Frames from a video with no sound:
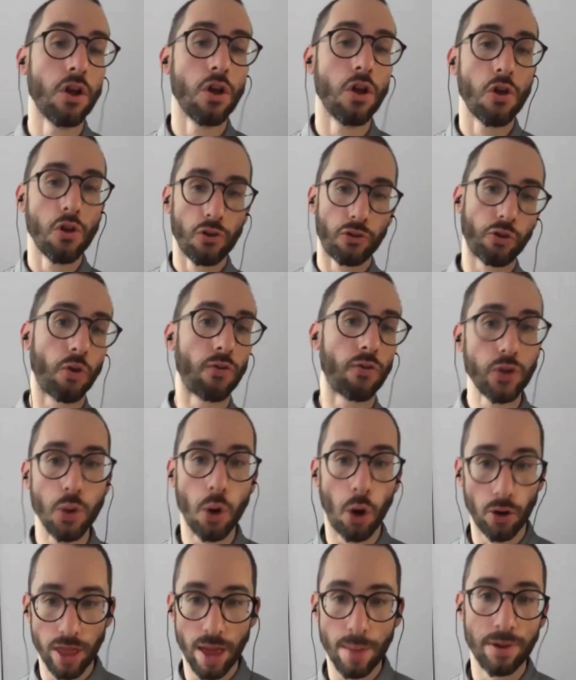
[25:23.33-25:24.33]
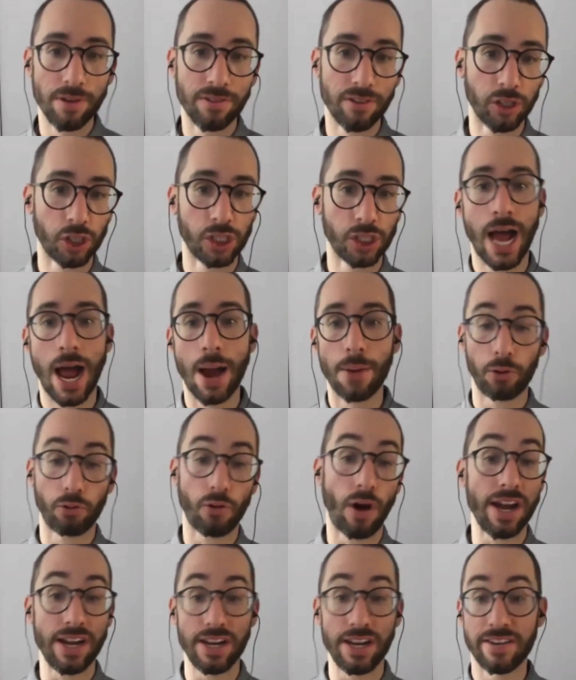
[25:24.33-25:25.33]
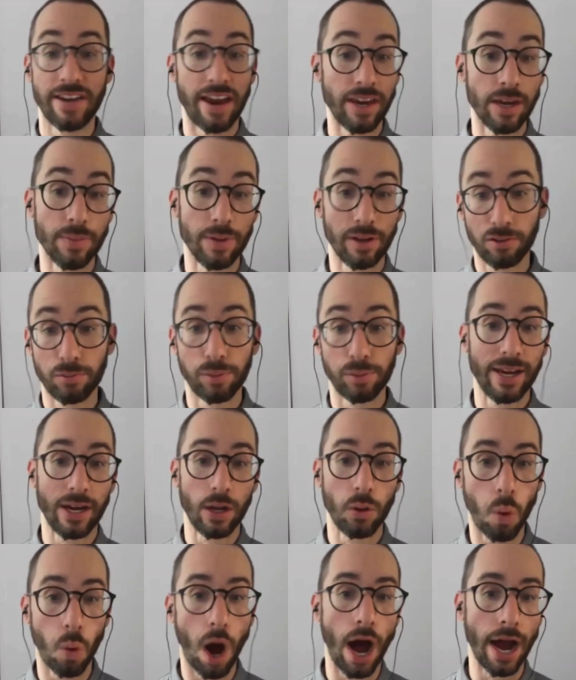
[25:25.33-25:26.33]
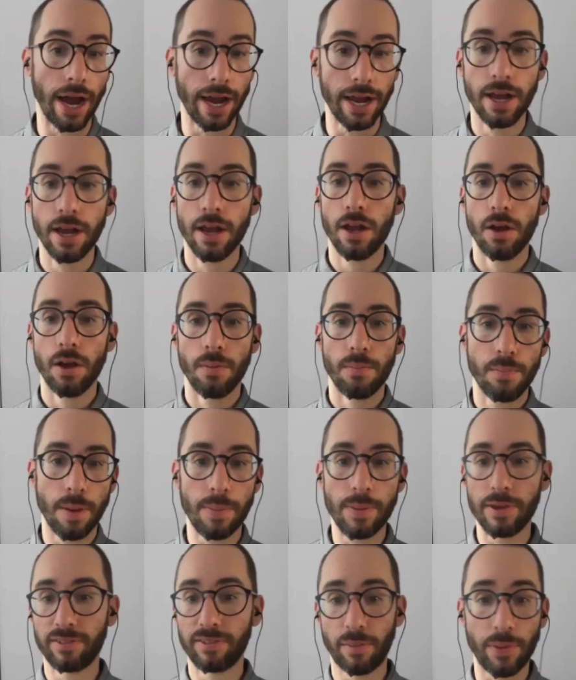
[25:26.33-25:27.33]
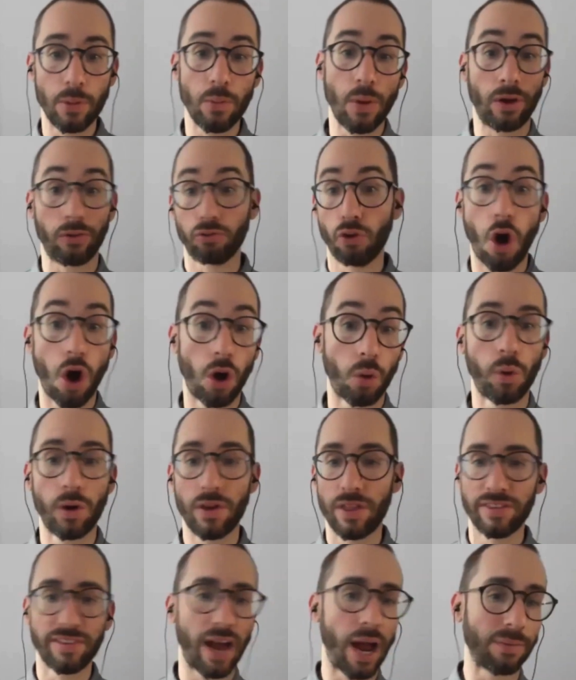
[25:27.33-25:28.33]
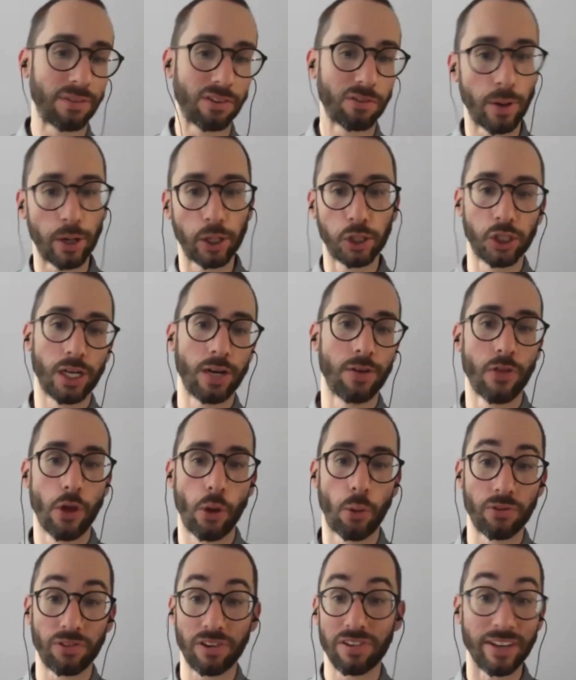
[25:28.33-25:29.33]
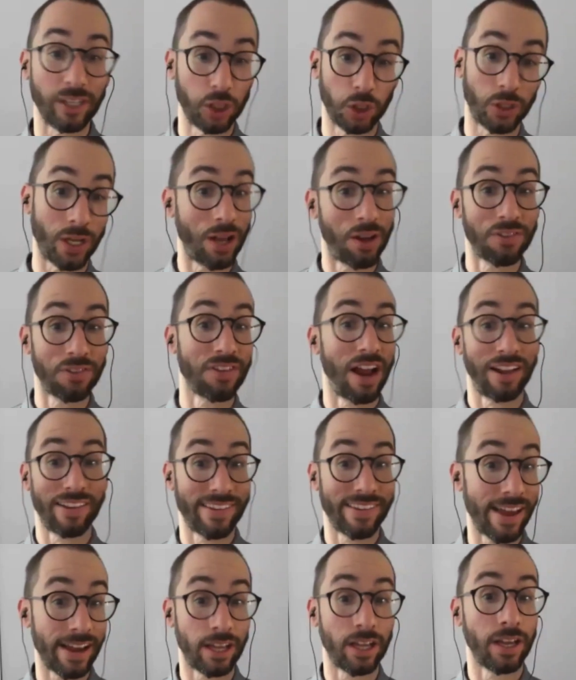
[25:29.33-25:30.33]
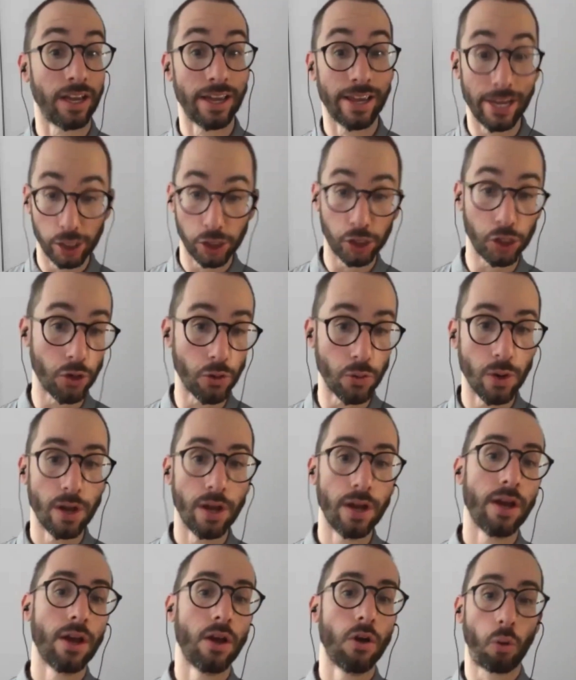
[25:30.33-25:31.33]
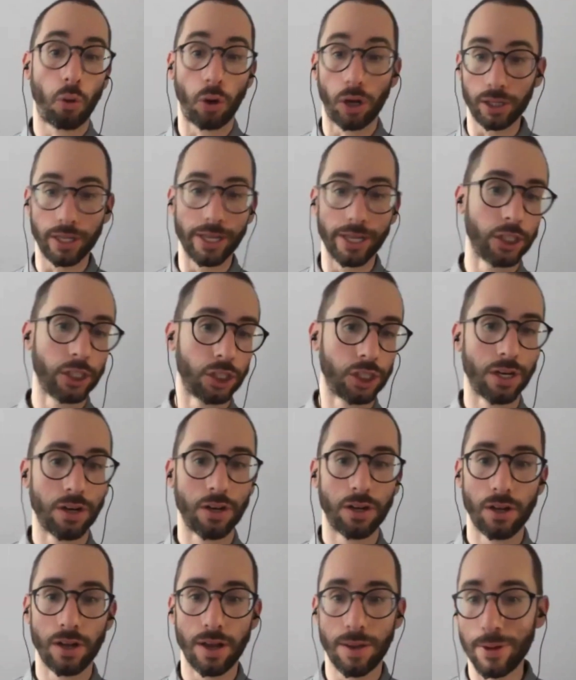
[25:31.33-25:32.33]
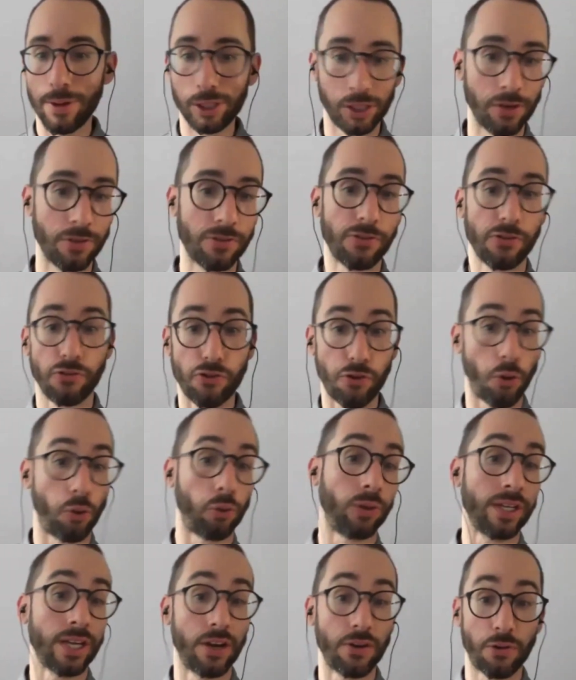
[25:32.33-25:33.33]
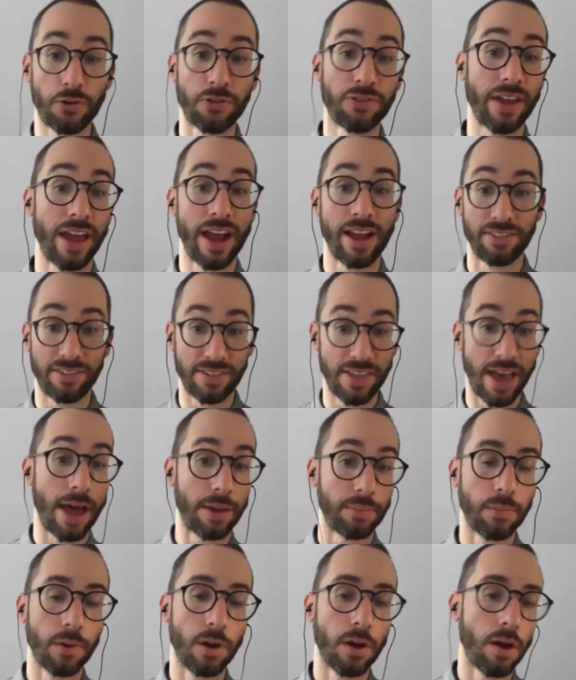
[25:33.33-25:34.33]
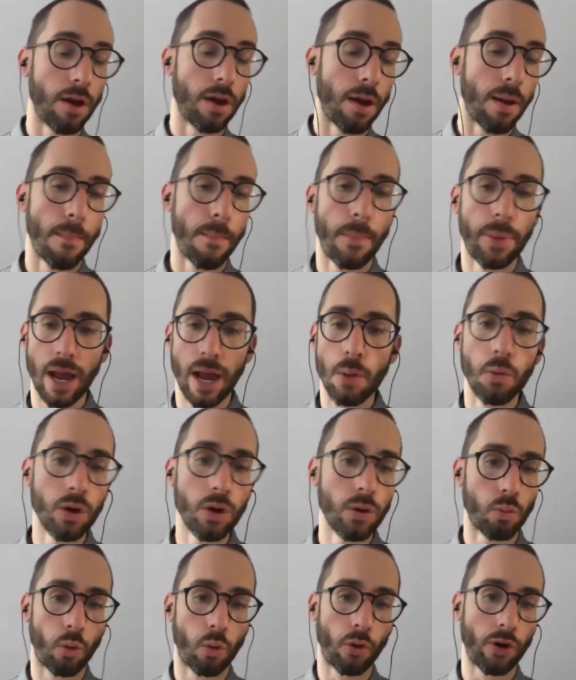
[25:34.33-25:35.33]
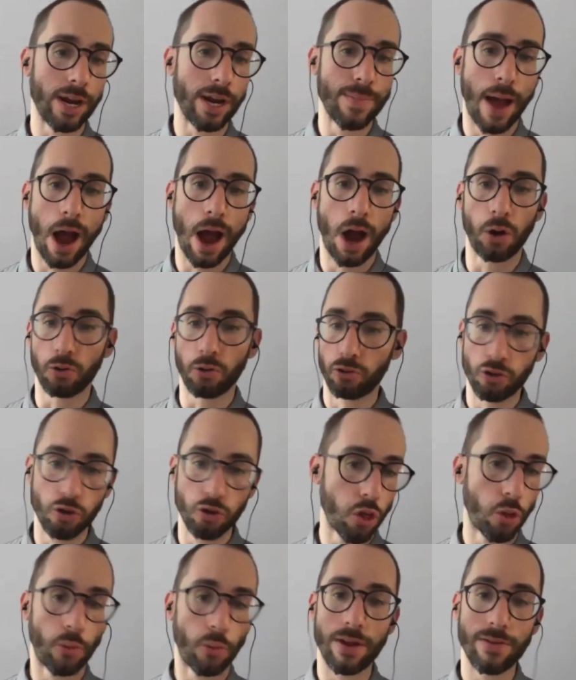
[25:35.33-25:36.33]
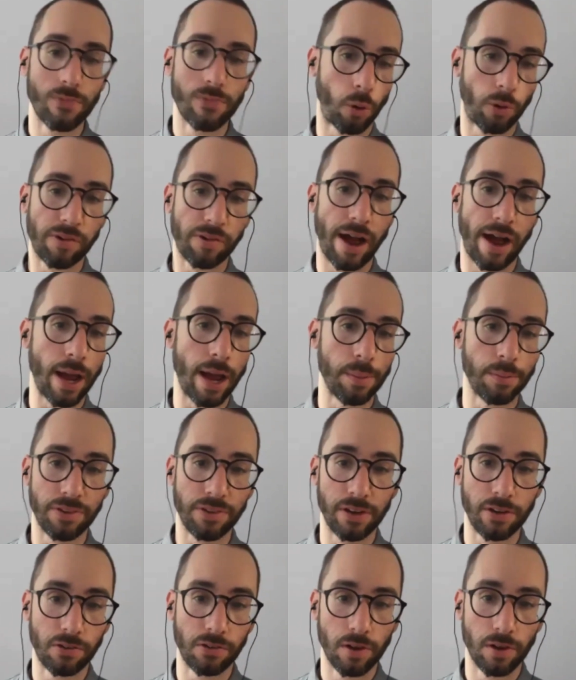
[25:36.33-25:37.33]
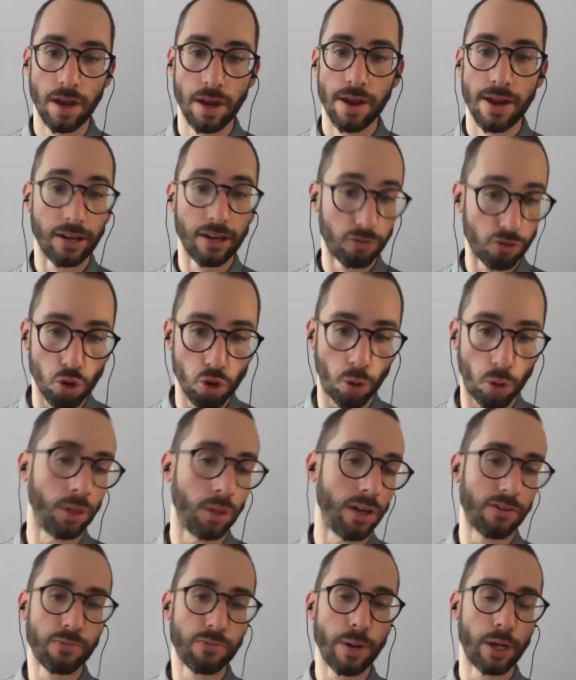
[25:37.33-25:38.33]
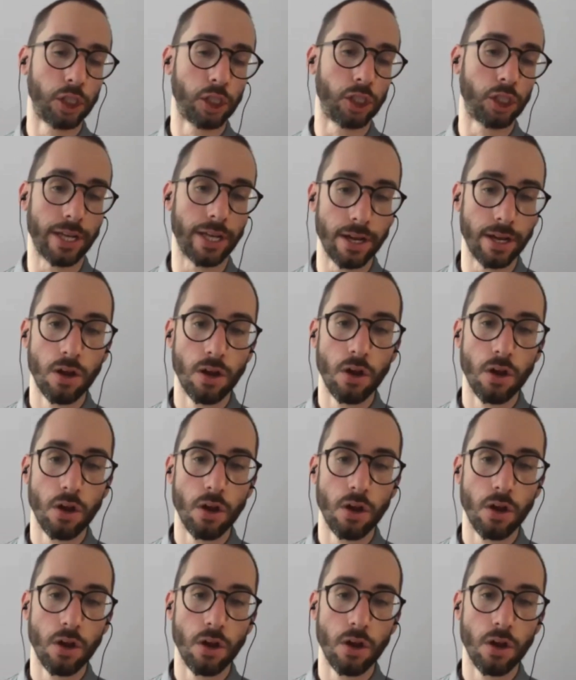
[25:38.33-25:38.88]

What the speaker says: So if you are in that position, I would write an addendum explaining why maybe something went wrong one of the times, especially if there was a digital LSAT tech issue or glitch. Admissions certainly understands that, but I wouldn't worry about 2, 3, 4 times. It's normal, especially